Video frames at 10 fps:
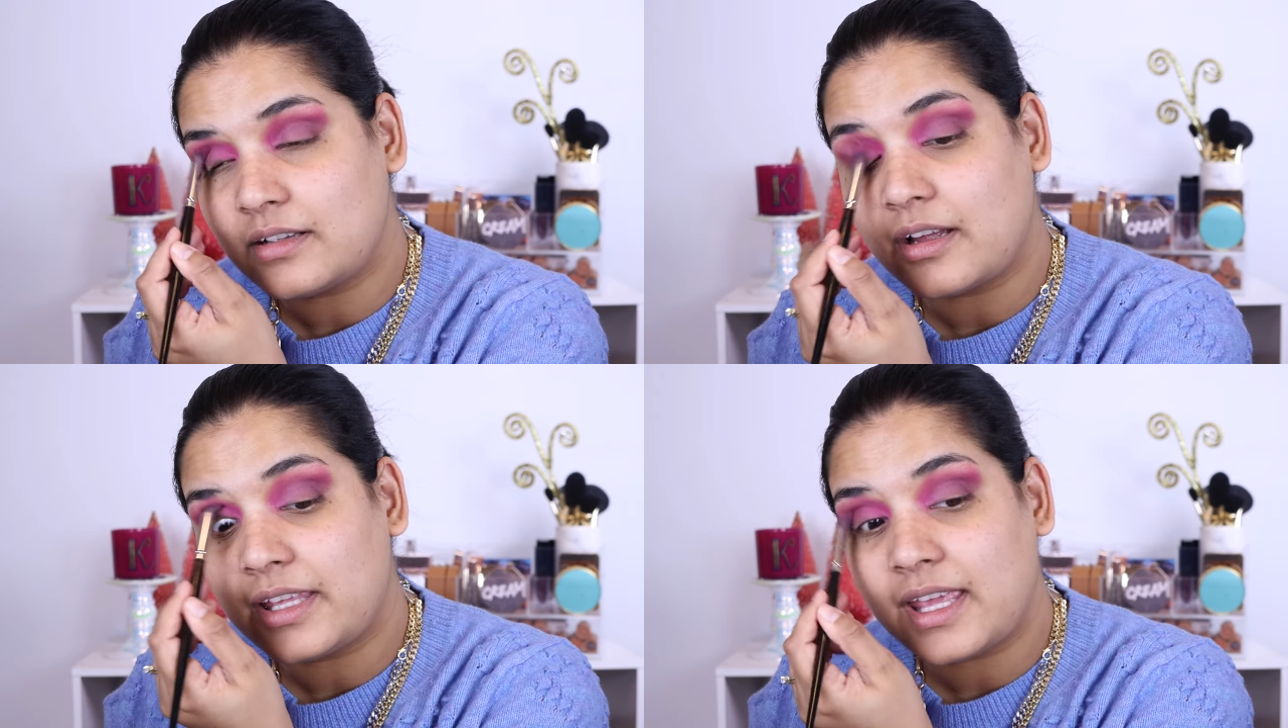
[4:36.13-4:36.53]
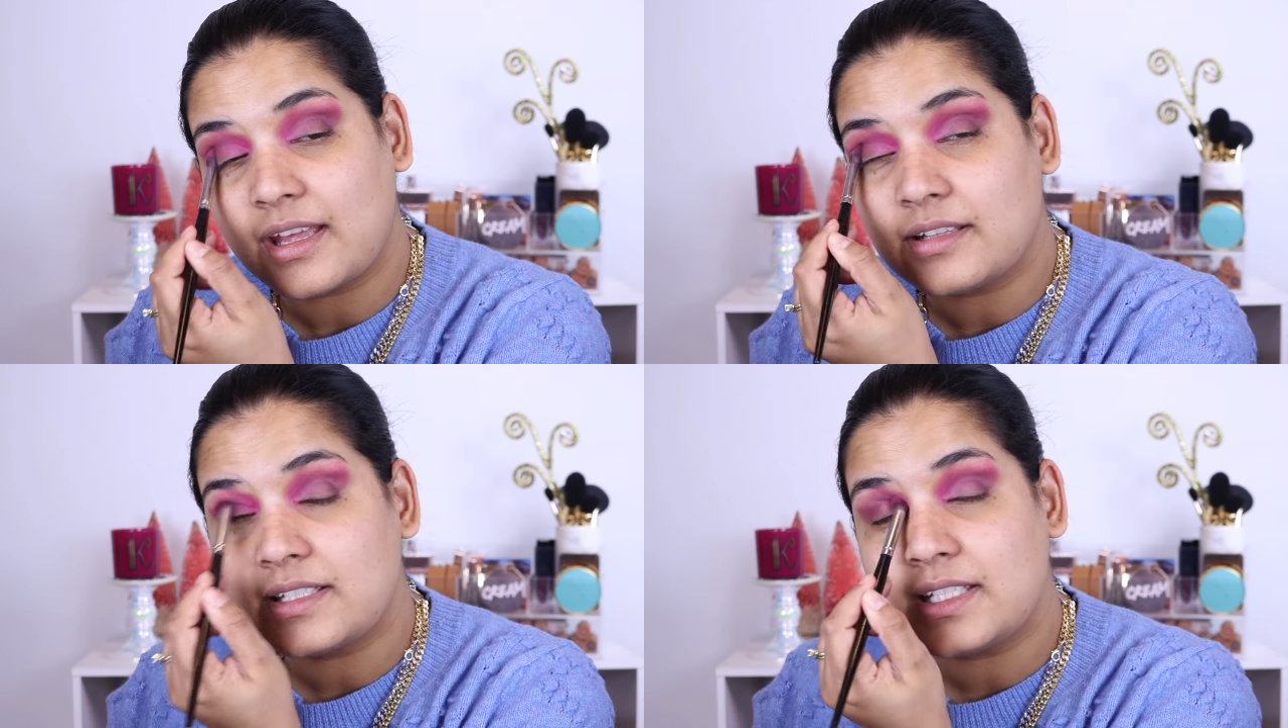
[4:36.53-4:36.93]
I
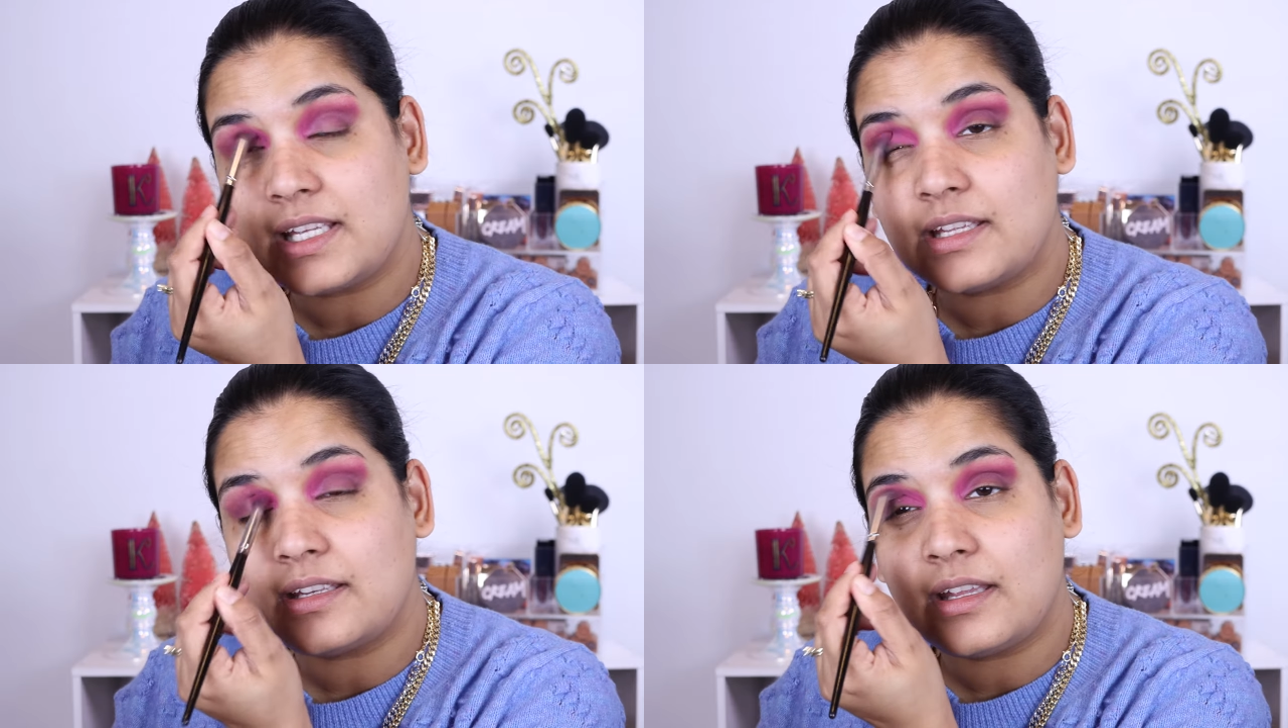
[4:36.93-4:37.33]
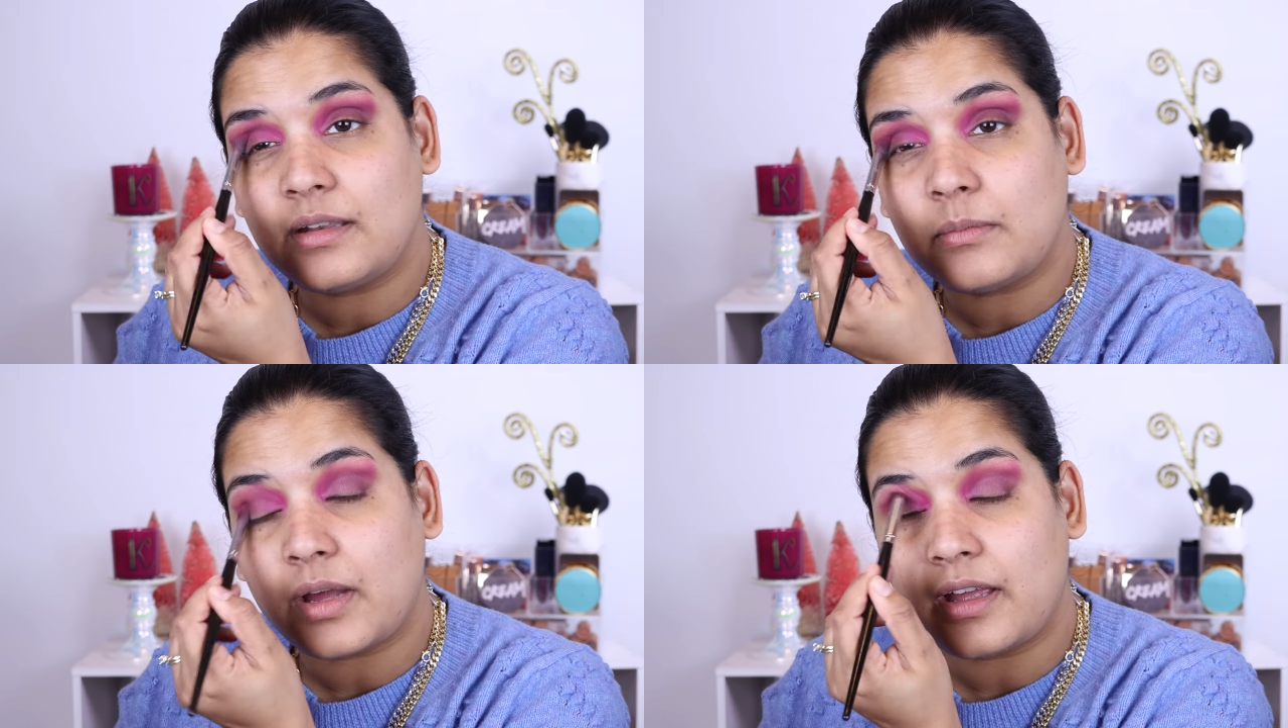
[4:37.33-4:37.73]
can't see it
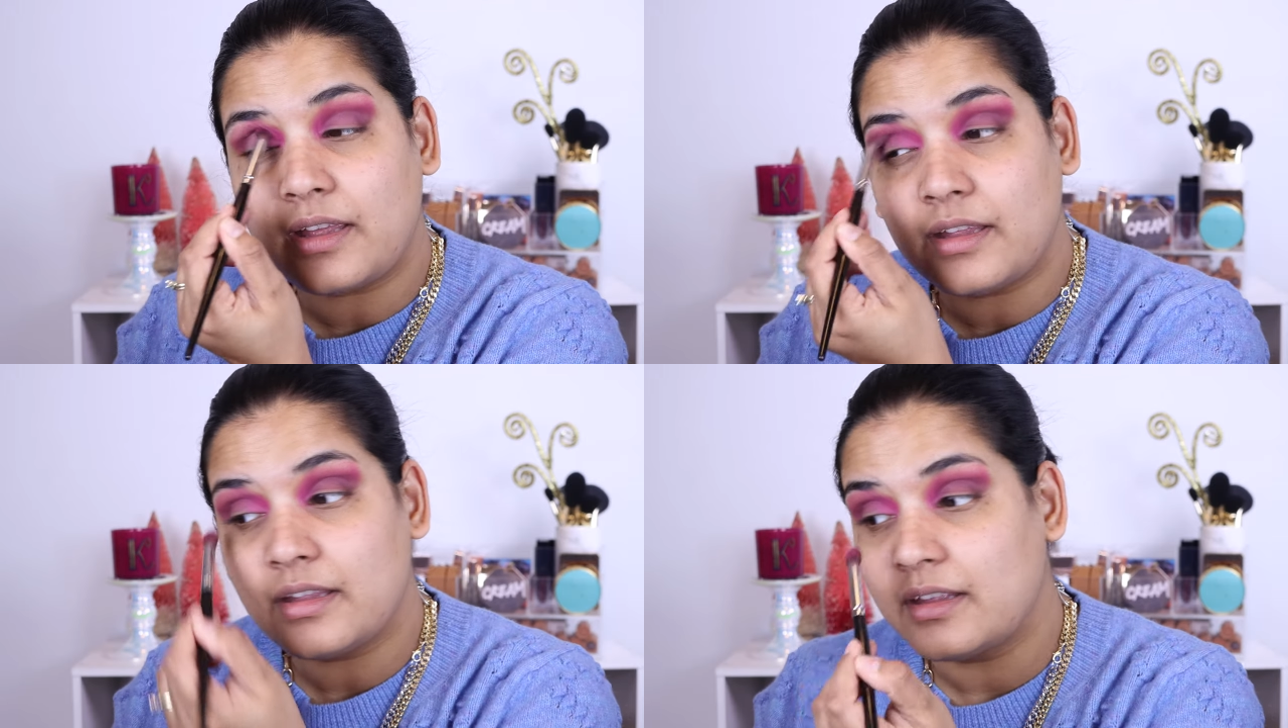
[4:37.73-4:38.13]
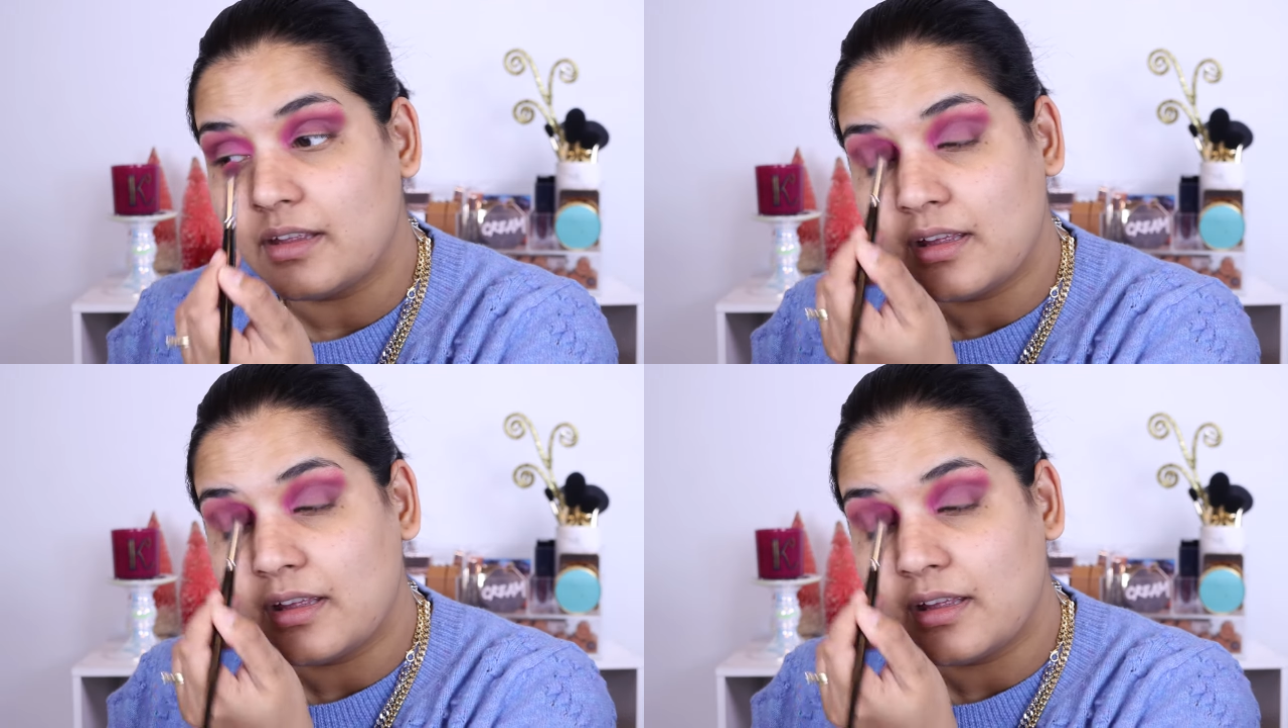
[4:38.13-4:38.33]
in my